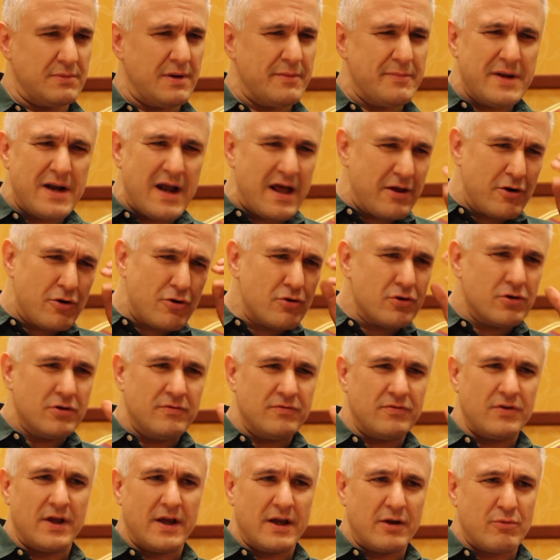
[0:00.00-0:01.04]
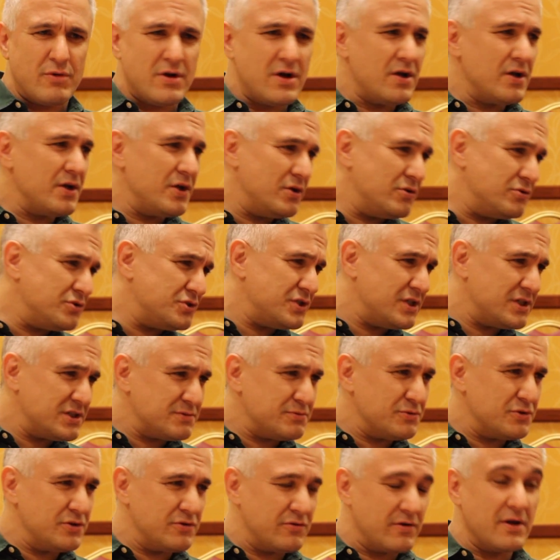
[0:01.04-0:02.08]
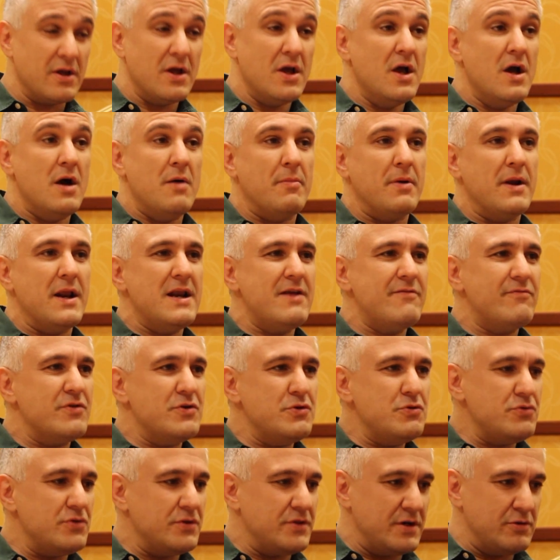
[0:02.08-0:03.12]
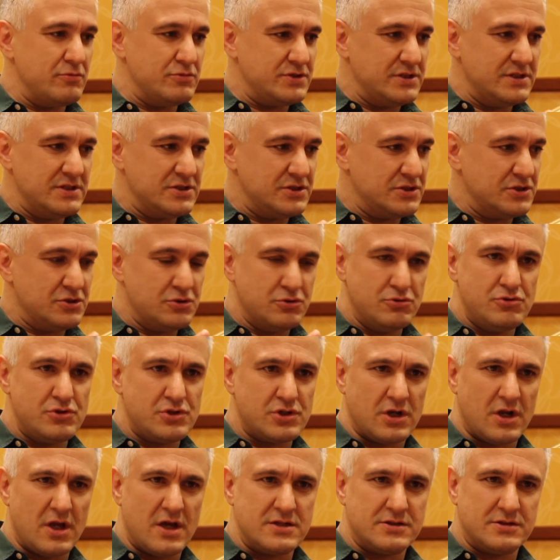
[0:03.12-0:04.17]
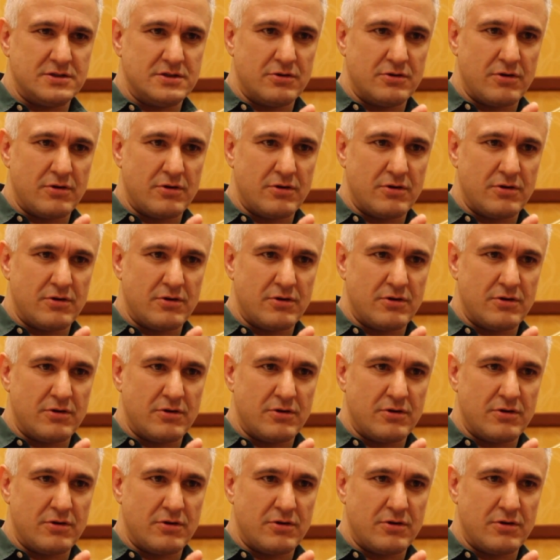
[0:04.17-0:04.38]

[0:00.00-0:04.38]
I mean, I heard of Shakespeare denialism, but I never knew that it was institutionalized.